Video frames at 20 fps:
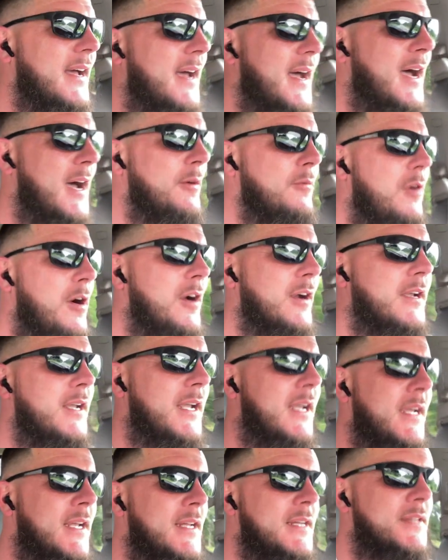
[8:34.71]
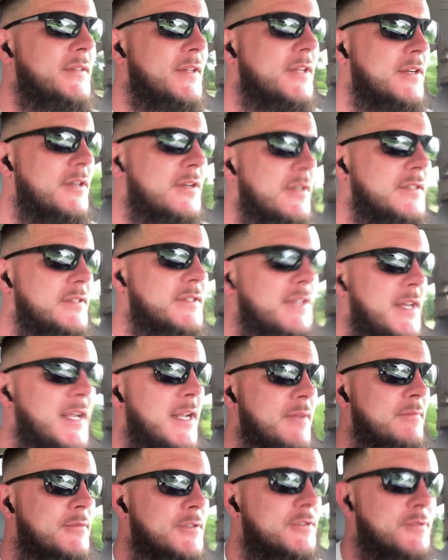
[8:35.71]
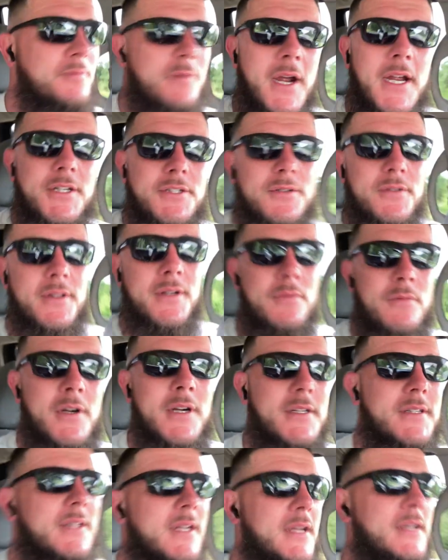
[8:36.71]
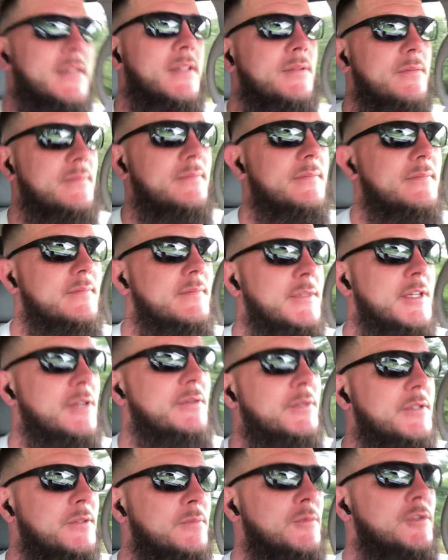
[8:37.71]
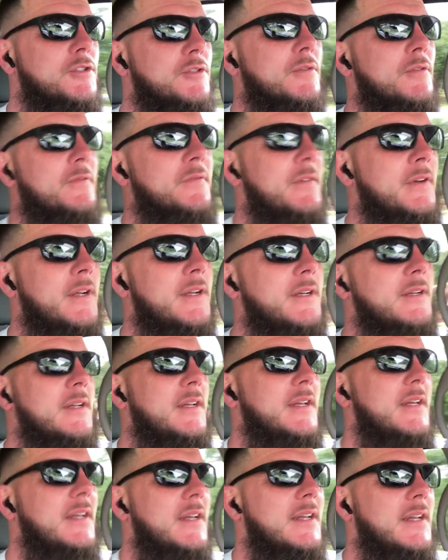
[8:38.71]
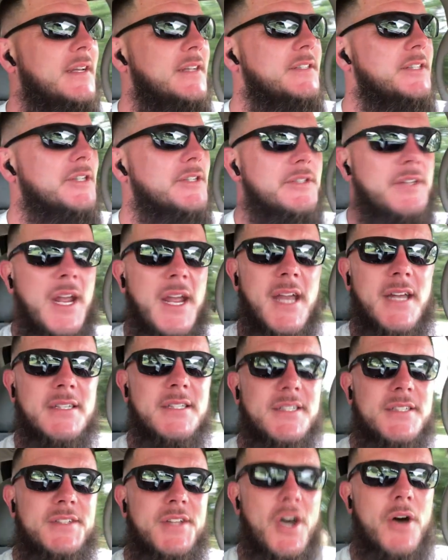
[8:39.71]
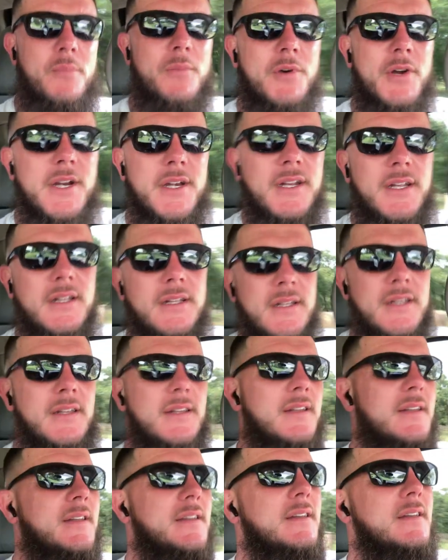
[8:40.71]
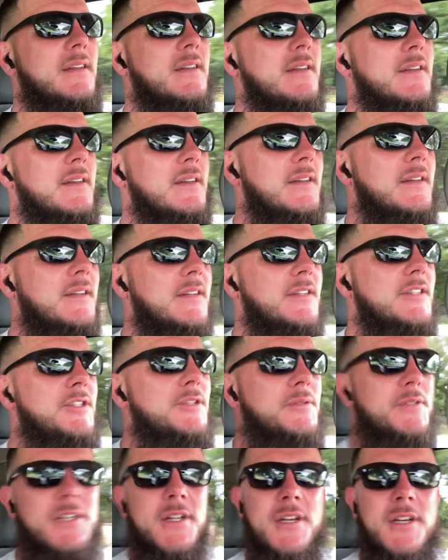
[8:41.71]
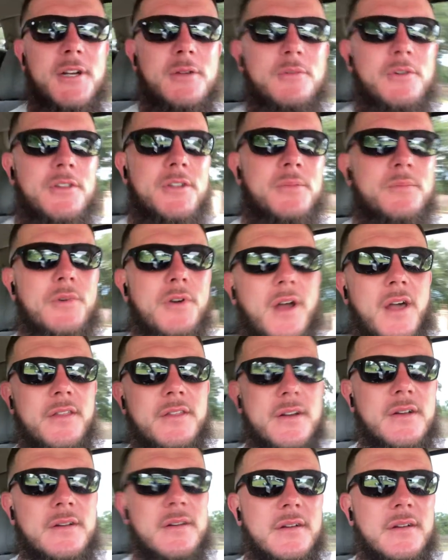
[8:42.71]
I walk in and the girl's name was Rachel that worked there that, was a mutual friend. She goes, "Hey, I just saw Brittany. She was in here with her brother."